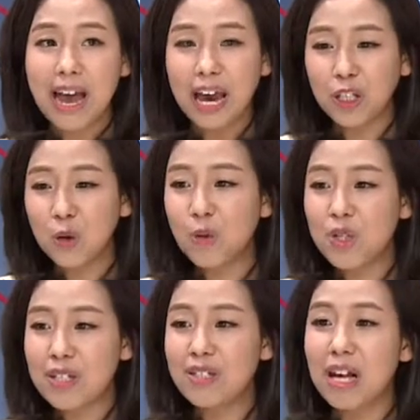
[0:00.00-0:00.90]
and you would
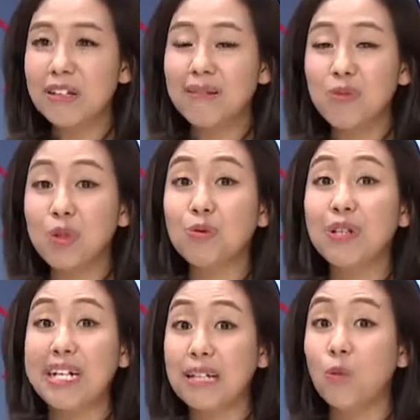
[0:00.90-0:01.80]
just tell them to
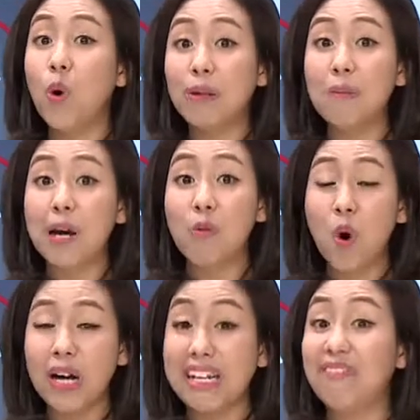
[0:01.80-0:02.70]
read it one by
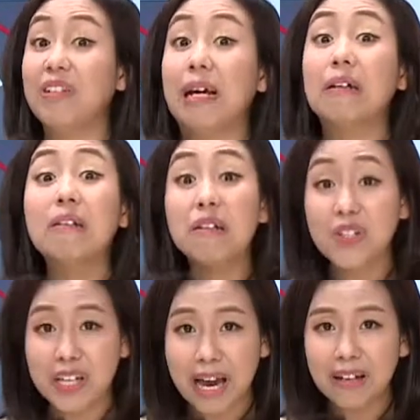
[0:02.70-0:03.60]
one if they
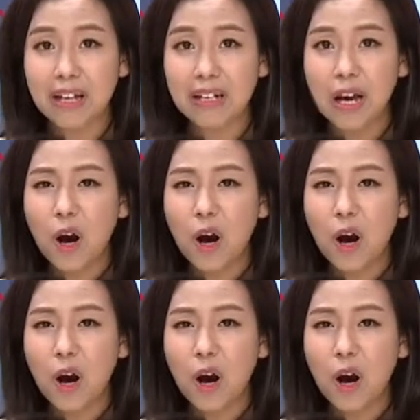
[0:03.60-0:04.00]
understand it,